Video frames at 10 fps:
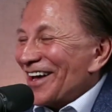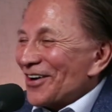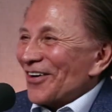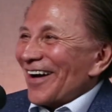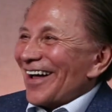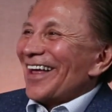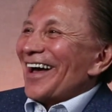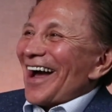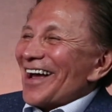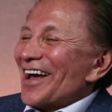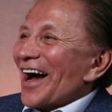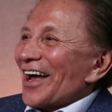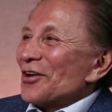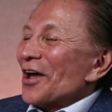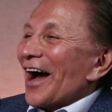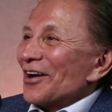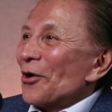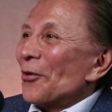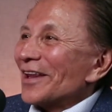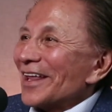I, I, I,
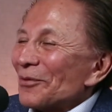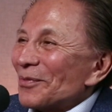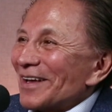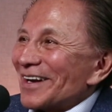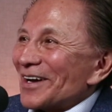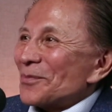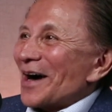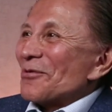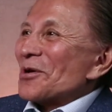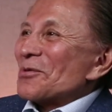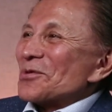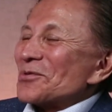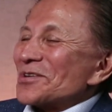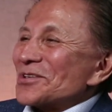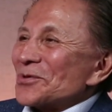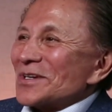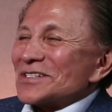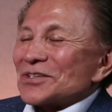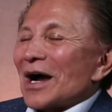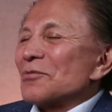know a little bit about what we were doing,
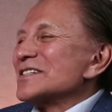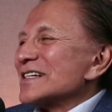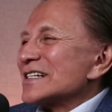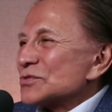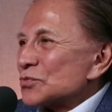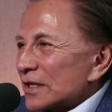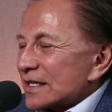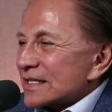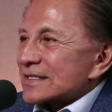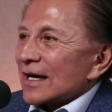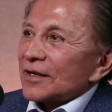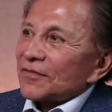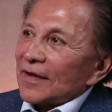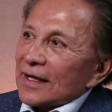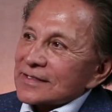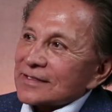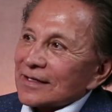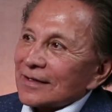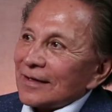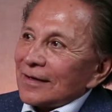so I was ex- really excited, Vance,
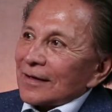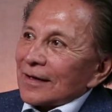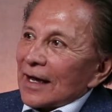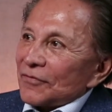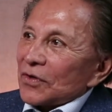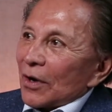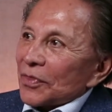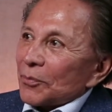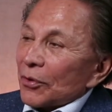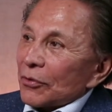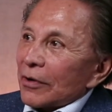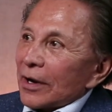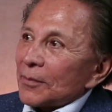to have you on the program